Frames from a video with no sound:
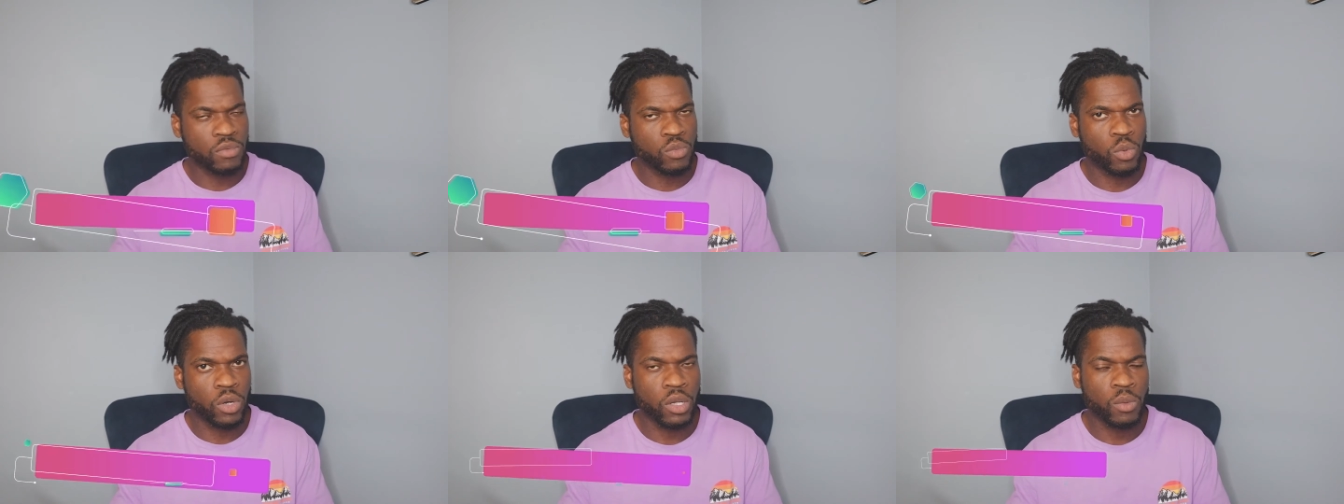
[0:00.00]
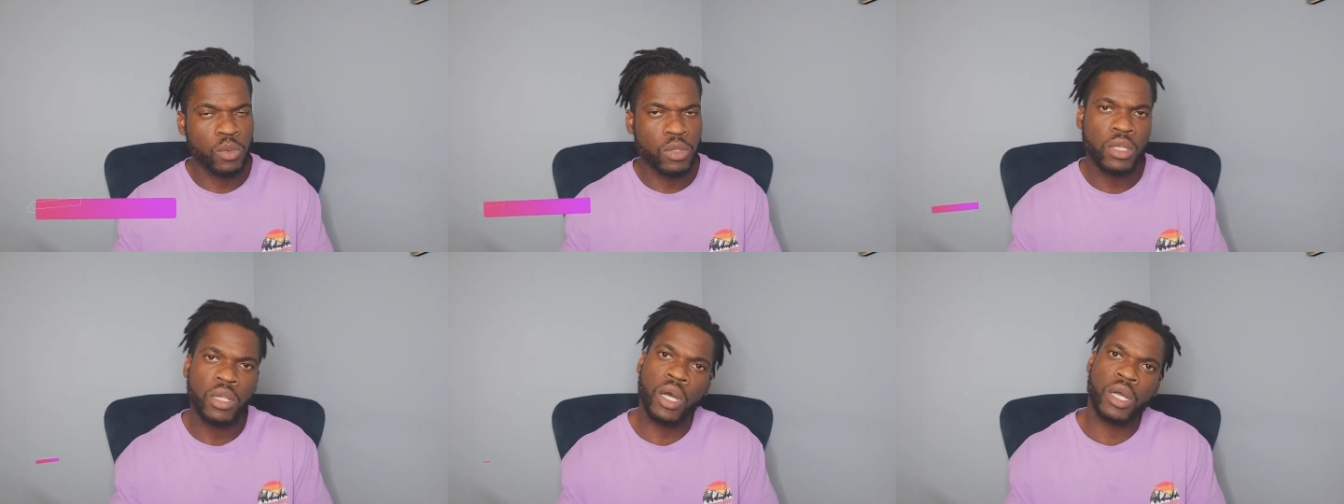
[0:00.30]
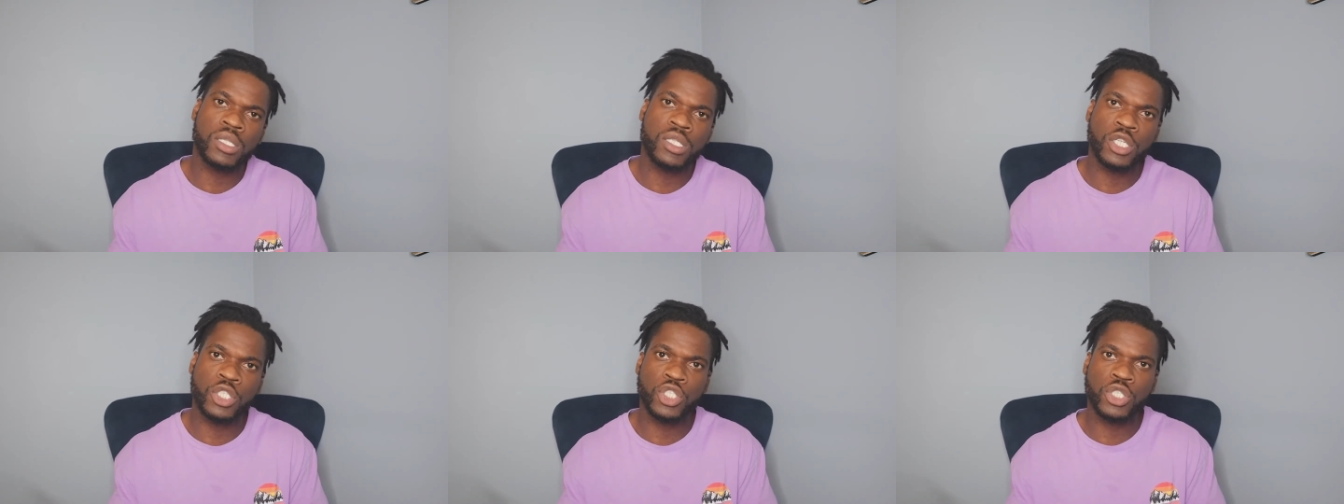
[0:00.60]
when working with a
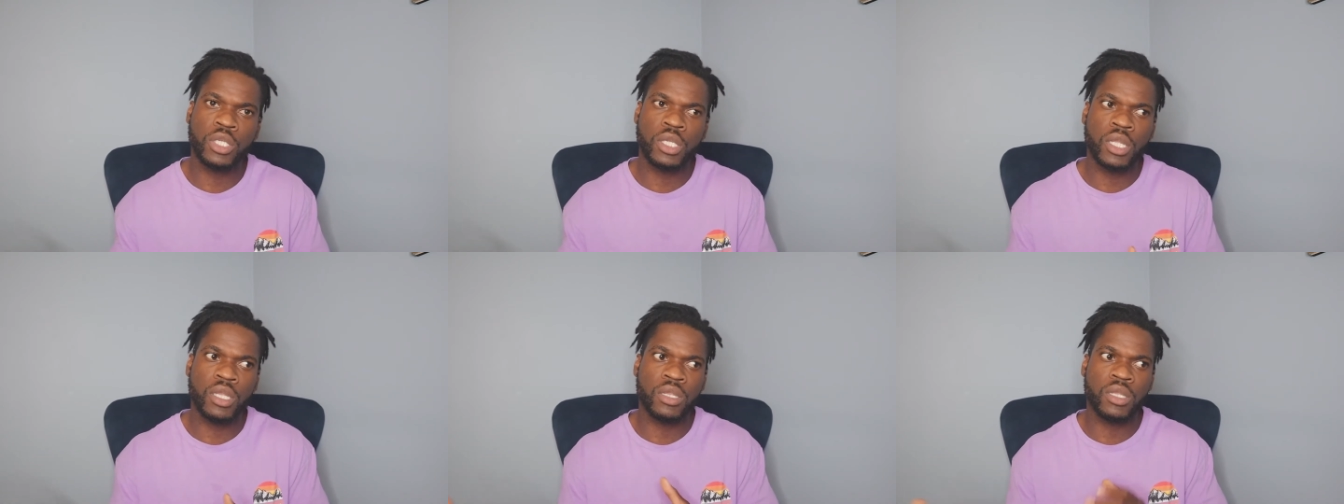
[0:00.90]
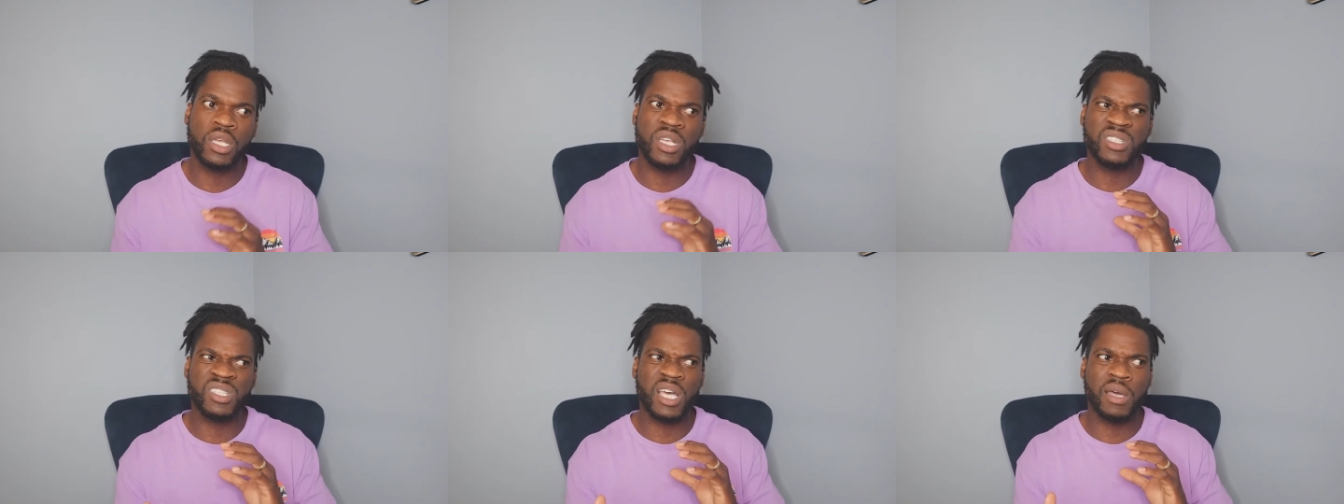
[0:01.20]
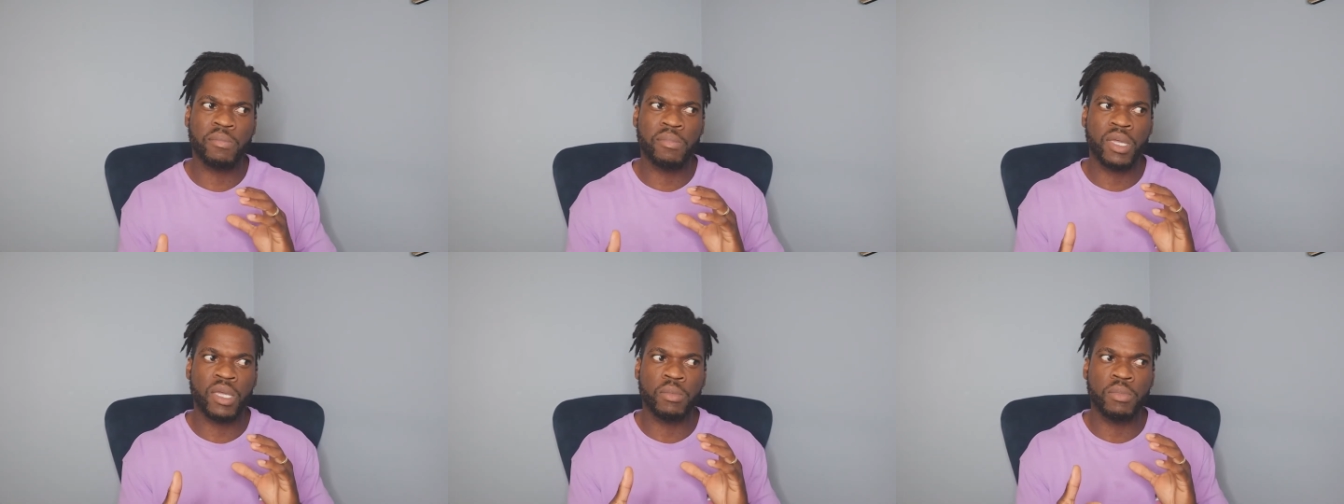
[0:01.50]
loctician and things
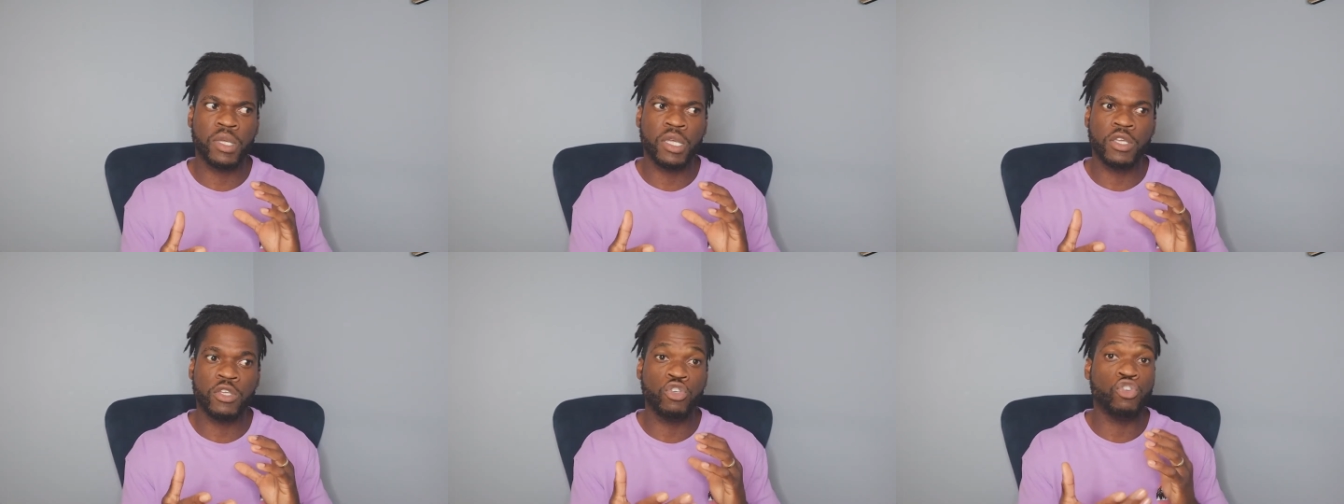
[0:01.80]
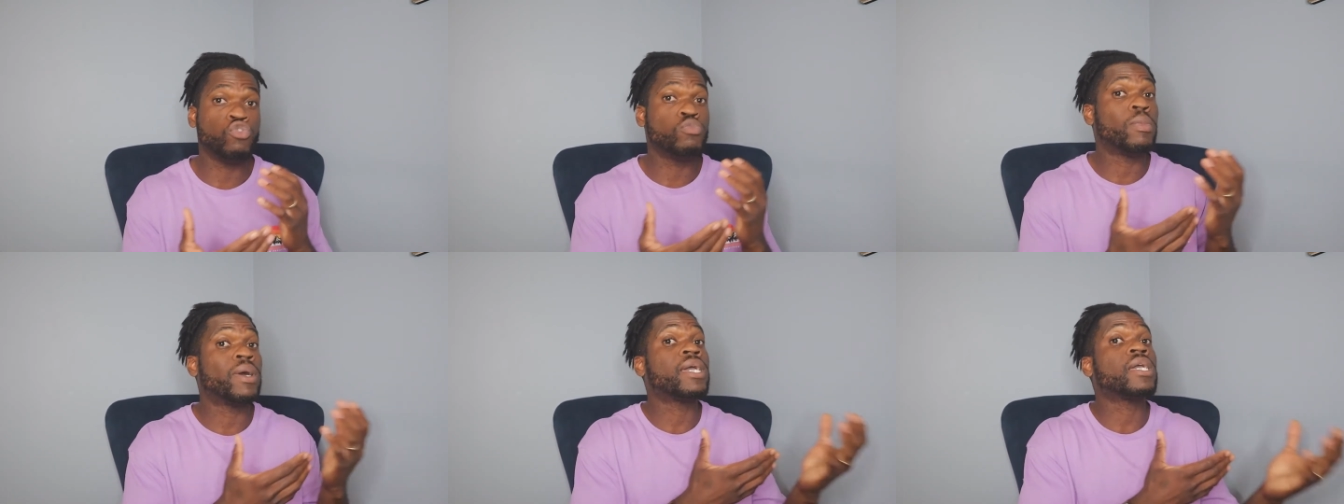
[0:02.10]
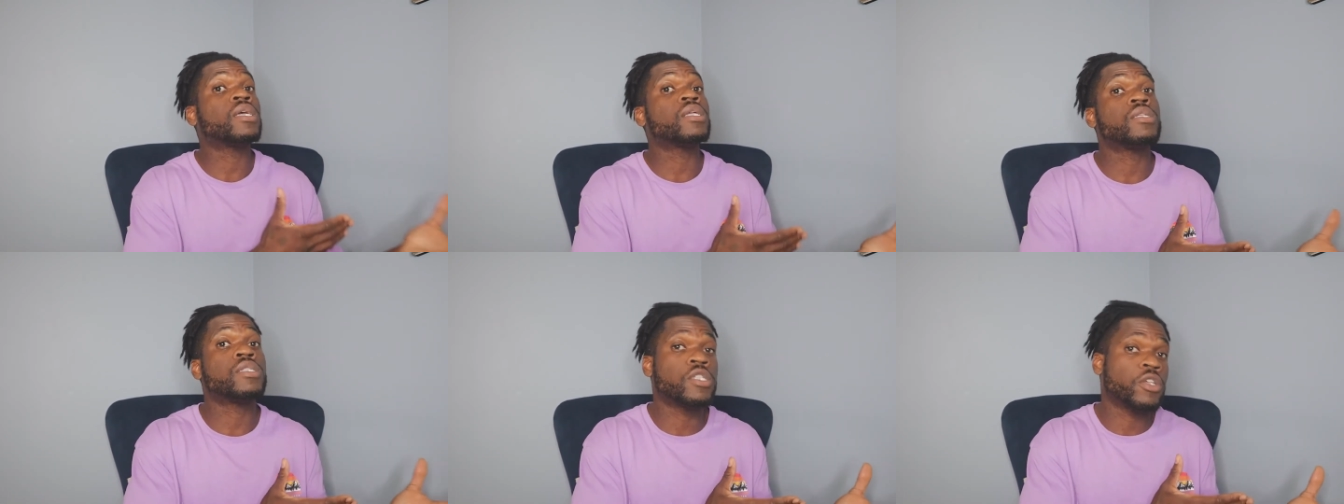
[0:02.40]
that maybe you
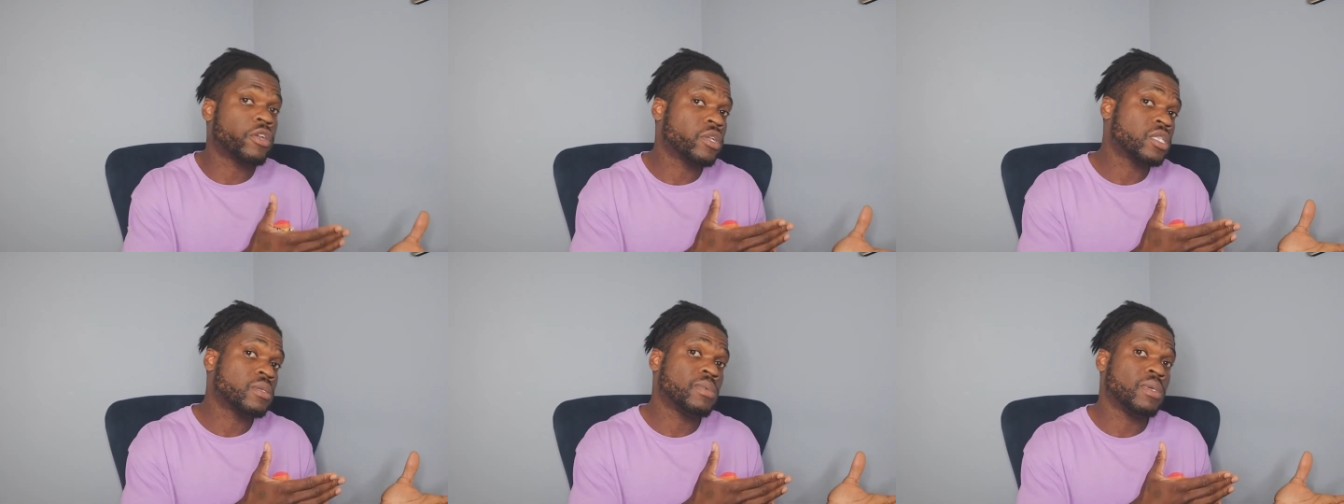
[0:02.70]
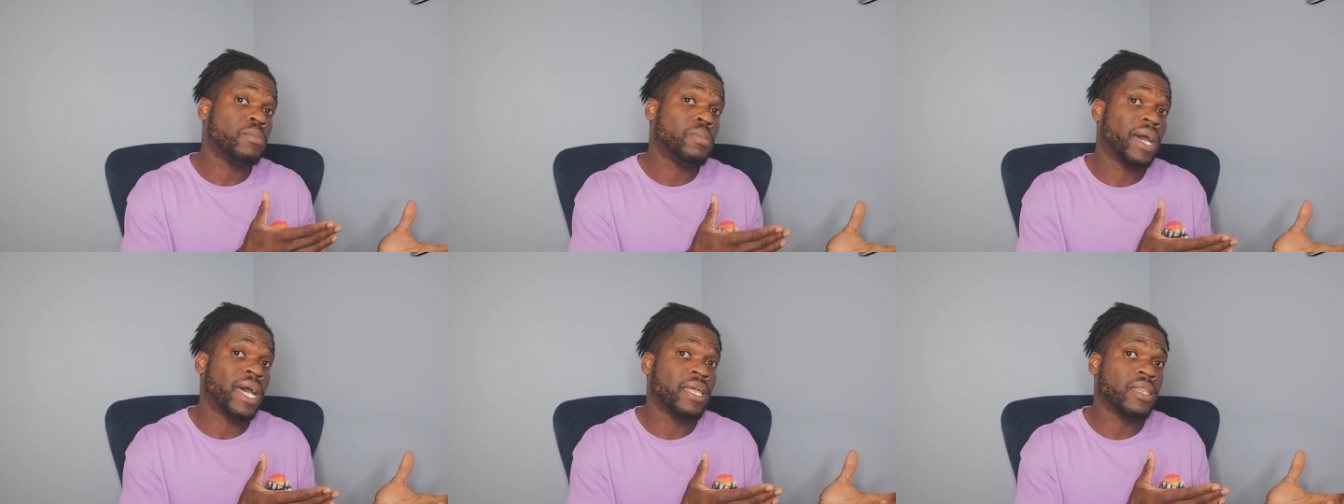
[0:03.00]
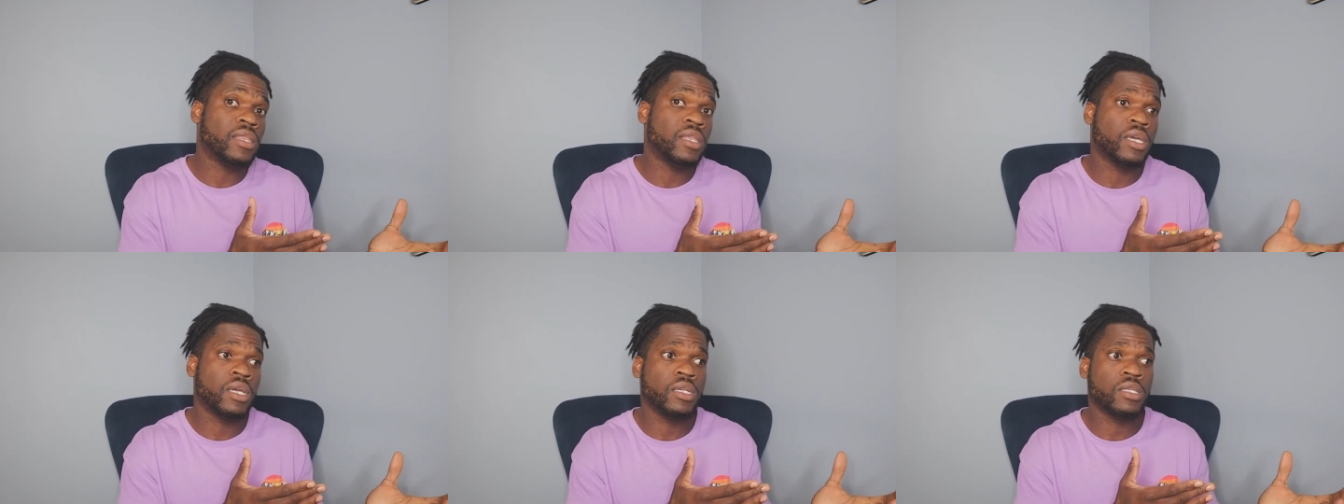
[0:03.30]
might consider to be
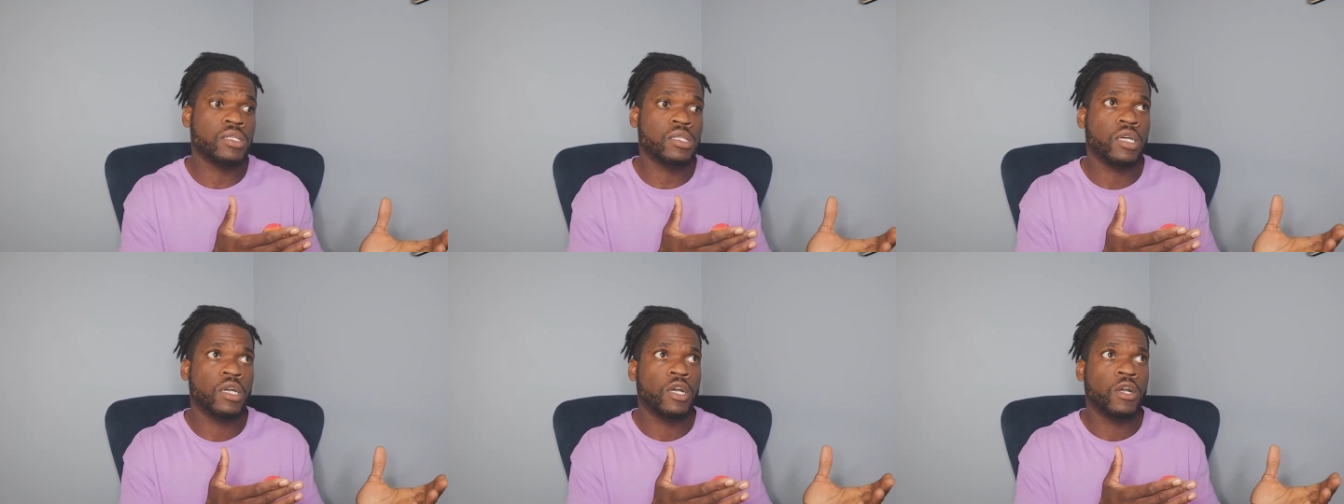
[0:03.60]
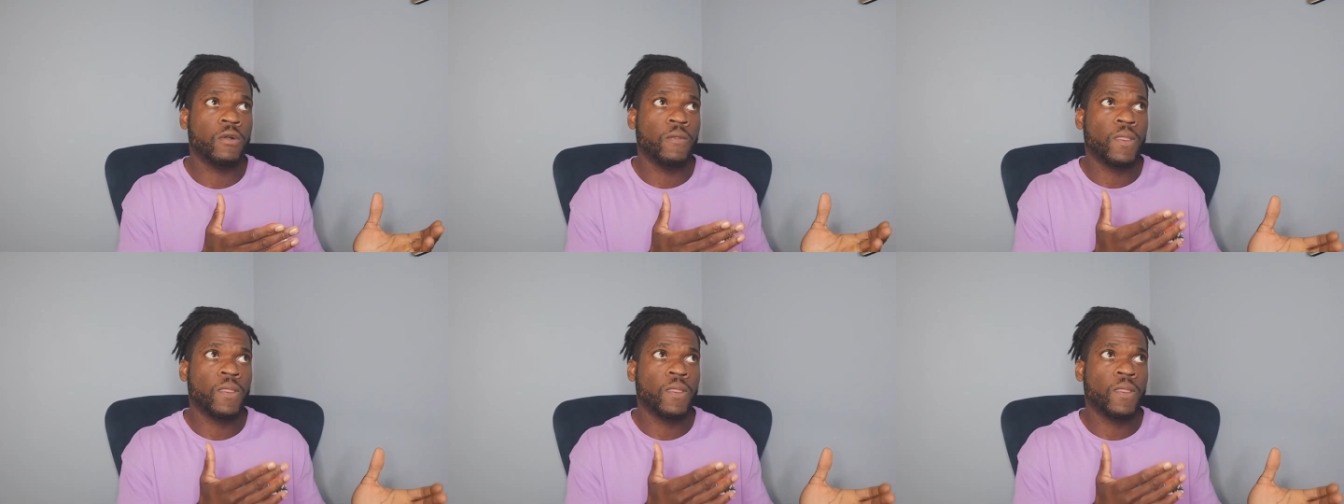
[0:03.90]
bad things,